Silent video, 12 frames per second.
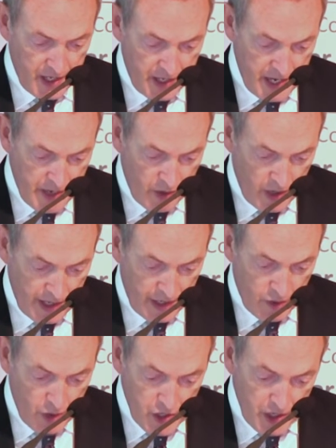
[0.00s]
in an era
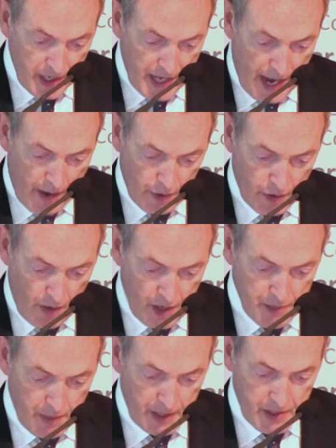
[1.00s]
increasingly
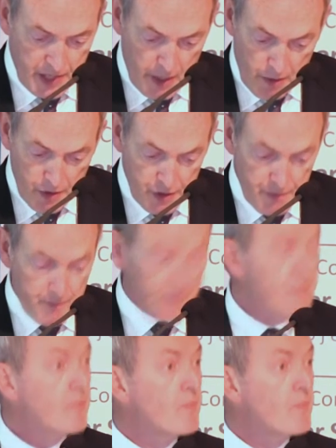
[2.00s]
characterized by terrorism